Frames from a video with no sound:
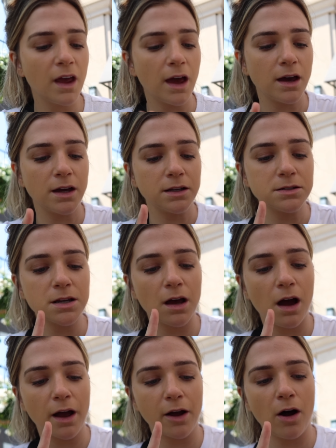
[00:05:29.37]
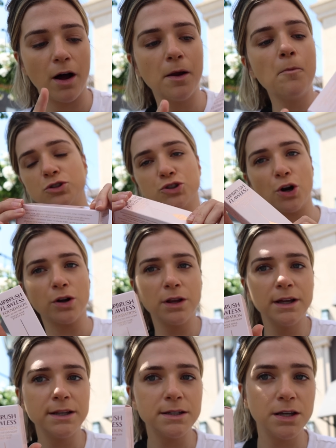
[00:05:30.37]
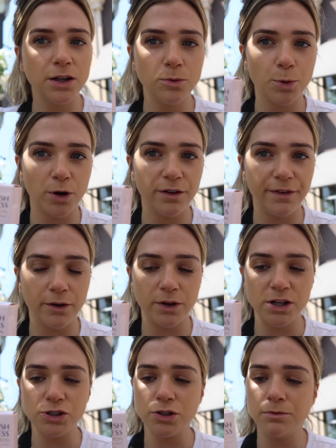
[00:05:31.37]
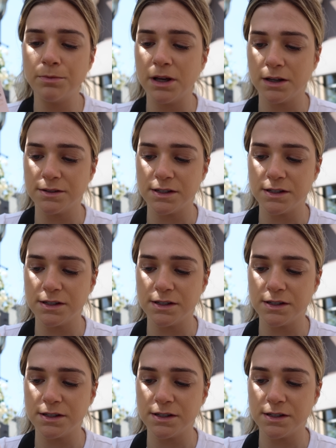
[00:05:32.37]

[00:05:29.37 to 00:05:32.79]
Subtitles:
and I got the Charlotte Tilbury foundation because